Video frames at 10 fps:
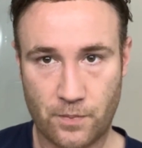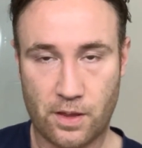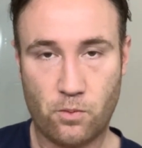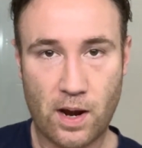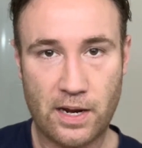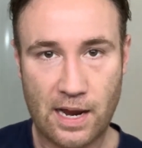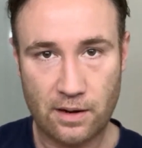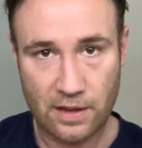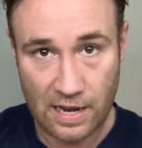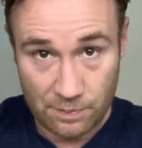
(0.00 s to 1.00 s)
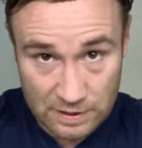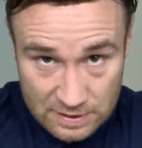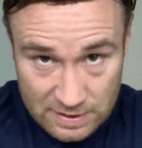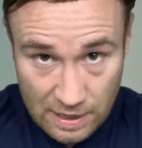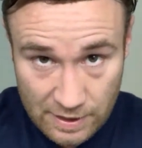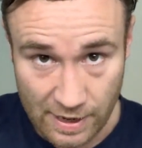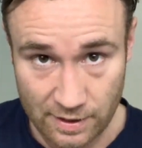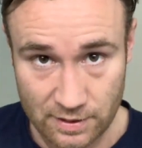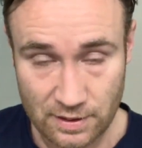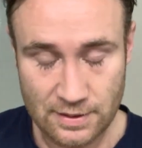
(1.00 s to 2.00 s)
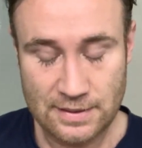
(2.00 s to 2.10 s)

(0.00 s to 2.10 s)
And the way to get the hairpiece to stay on your head,